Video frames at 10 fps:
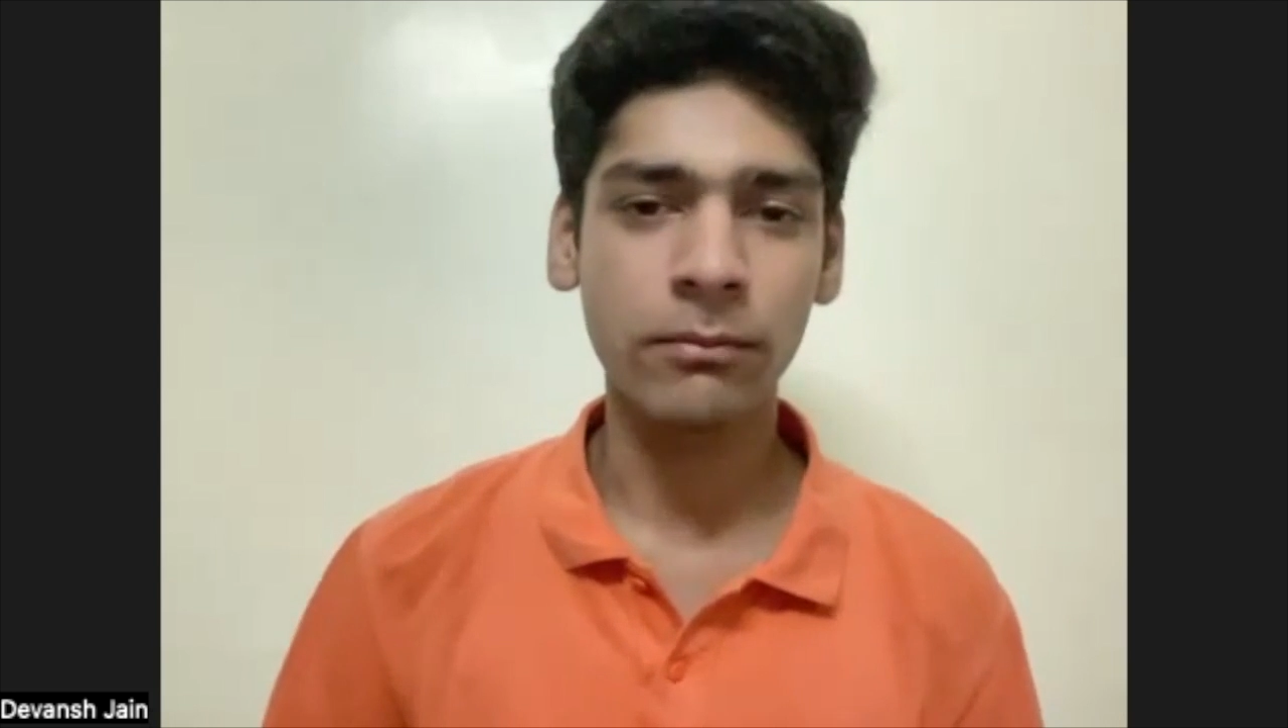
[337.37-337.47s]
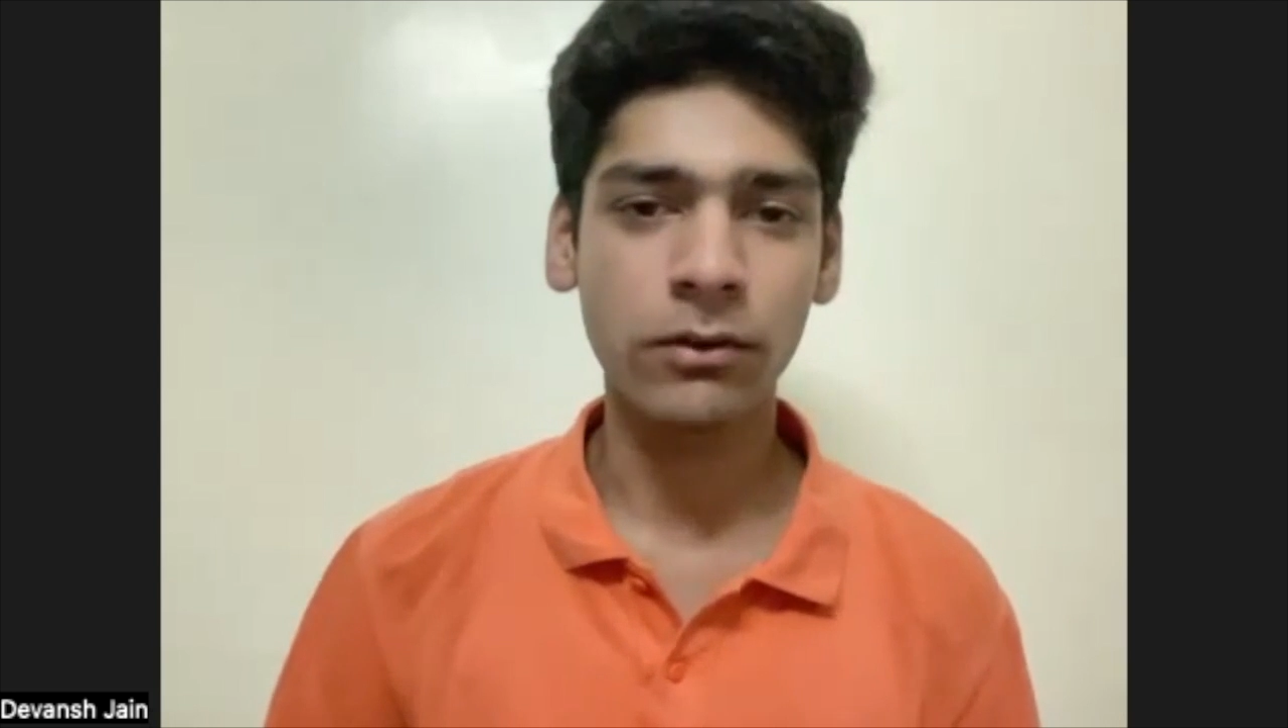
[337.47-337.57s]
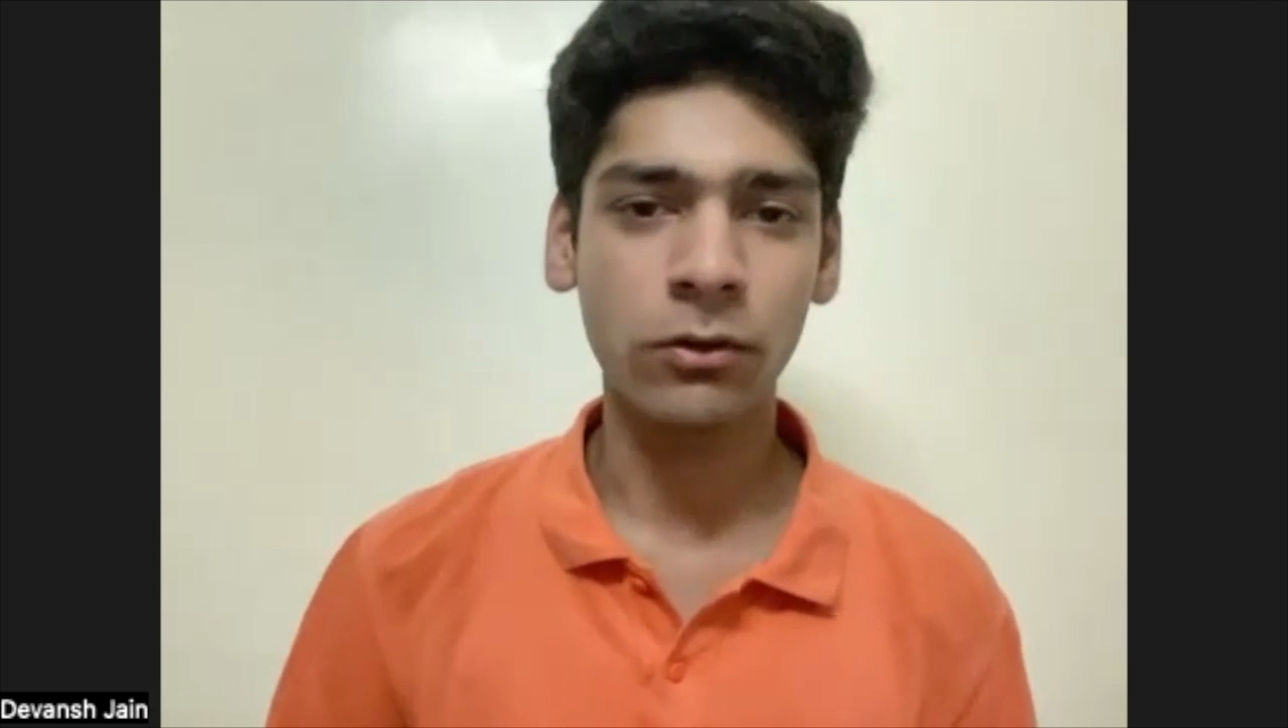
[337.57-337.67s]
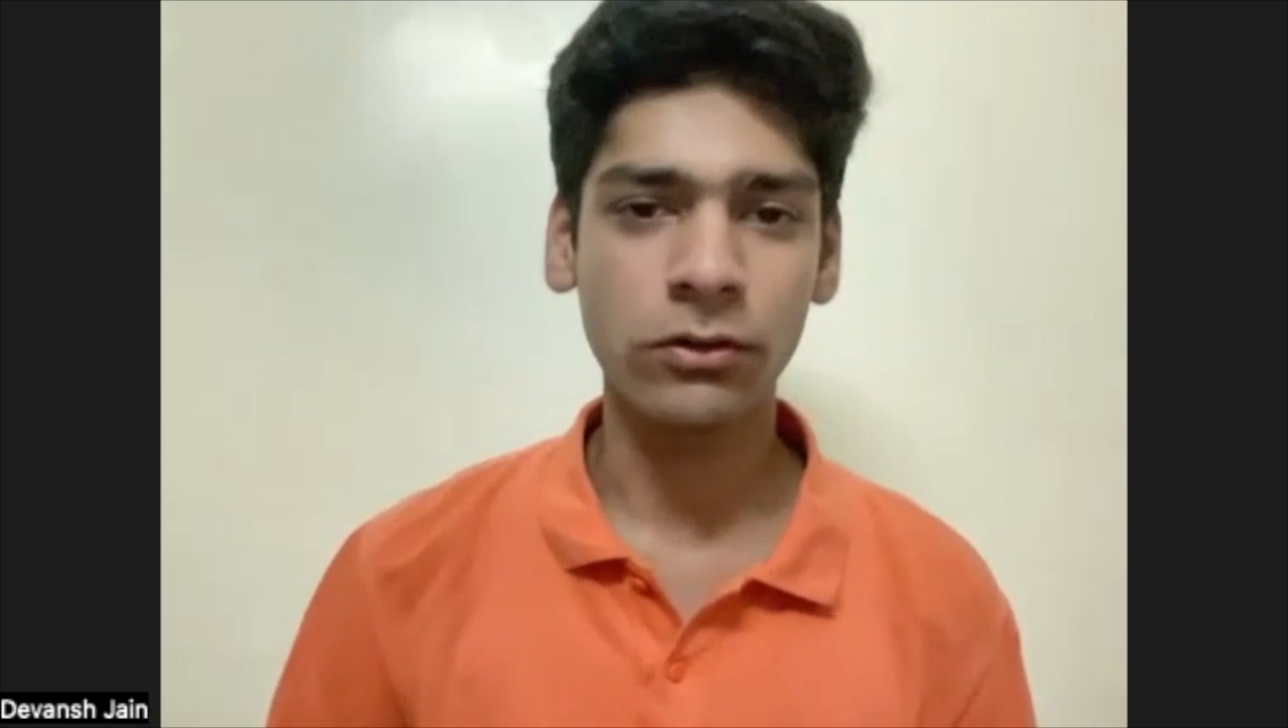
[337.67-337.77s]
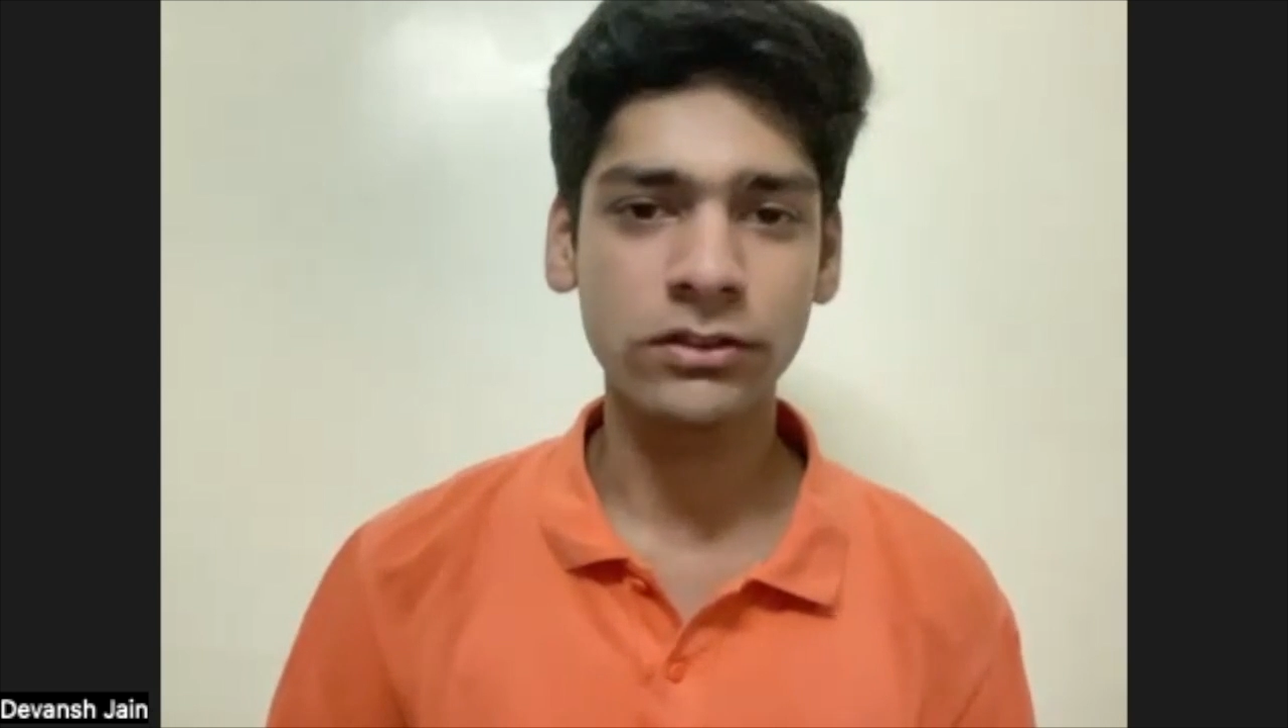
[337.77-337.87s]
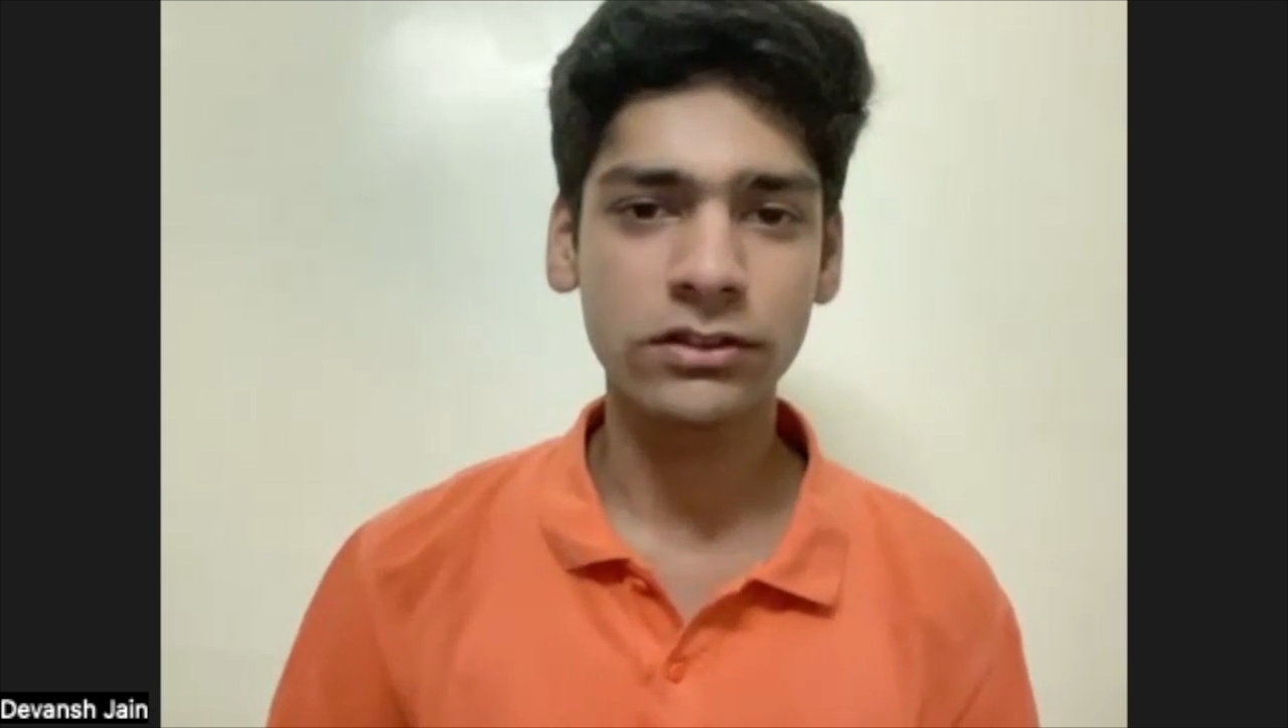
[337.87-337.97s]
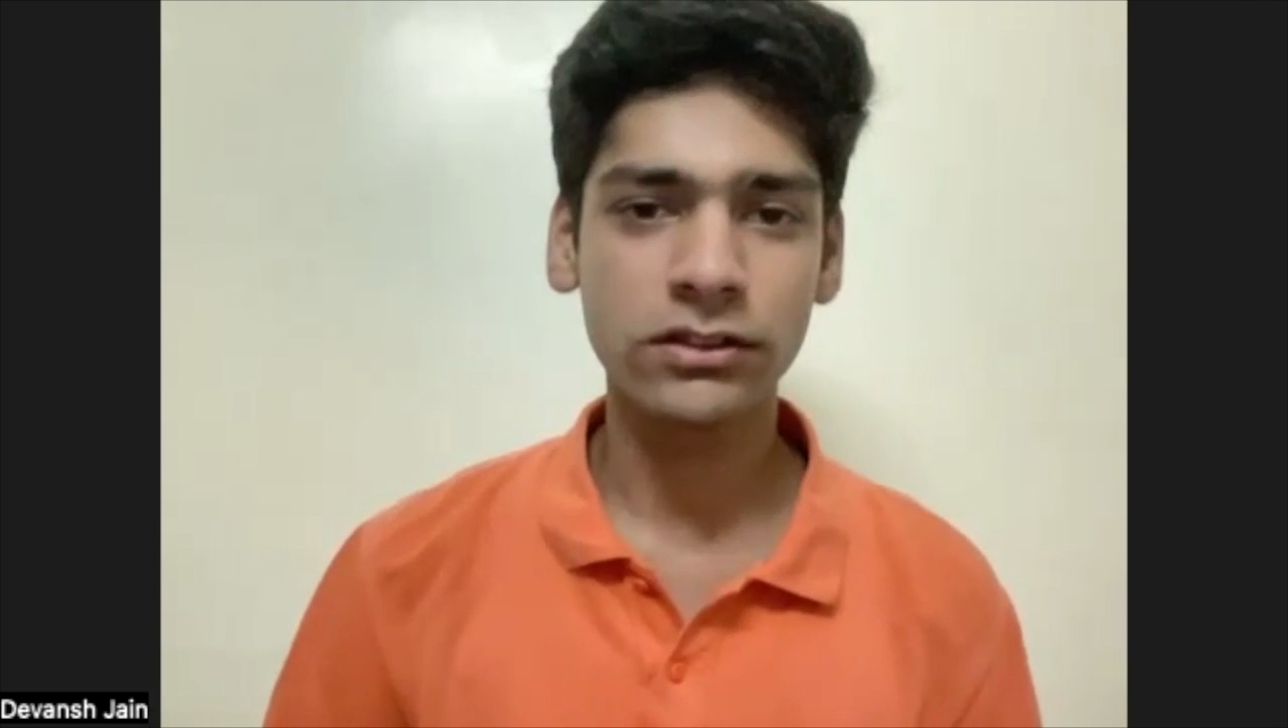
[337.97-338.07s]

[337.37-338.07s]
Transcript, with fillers: course.